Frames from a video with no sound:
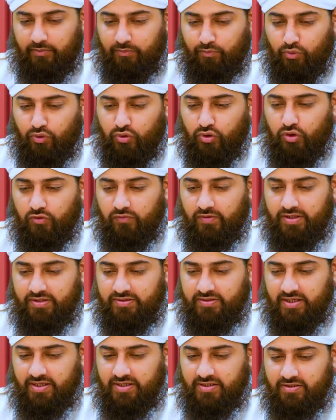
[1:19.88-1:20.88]
Moreover, it
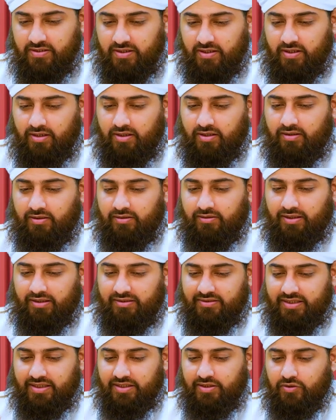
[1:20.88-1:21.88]
says
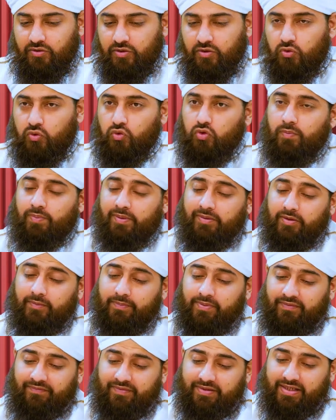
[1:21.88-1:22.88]
that sending Durood upon the
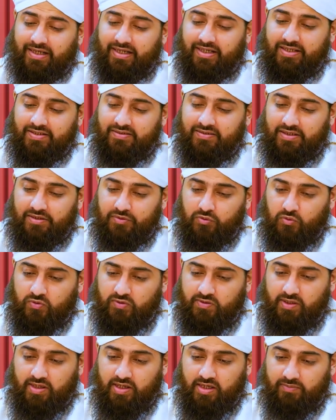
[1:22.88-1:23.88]
Prophet Ali Salatu
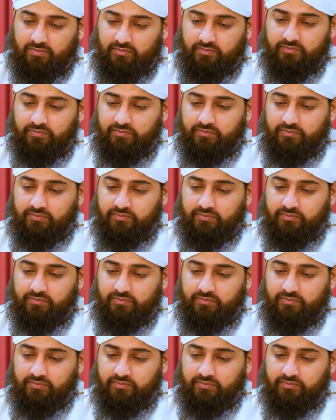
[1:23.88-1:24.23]
Wasalam